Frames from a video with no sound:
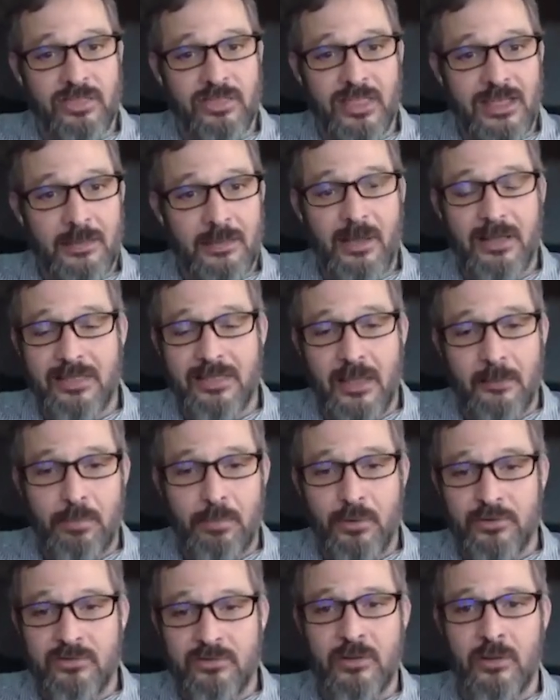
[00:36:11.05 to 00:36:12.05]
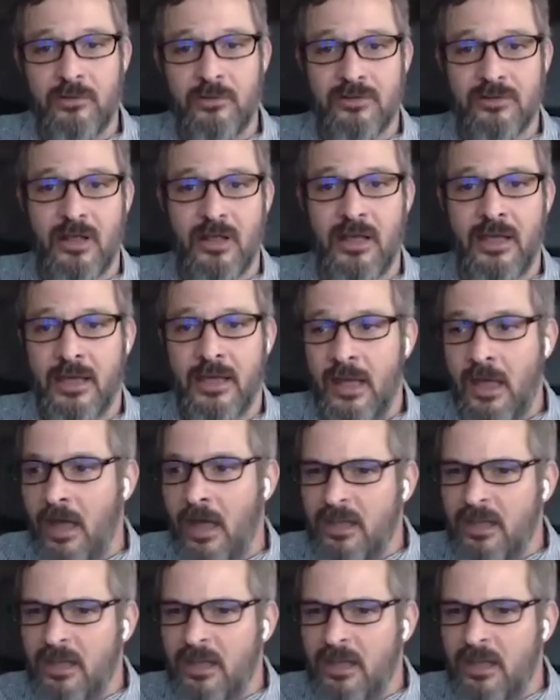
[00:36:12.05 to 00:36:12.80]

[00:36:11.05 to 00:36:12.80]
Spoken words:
Think about that person that's like,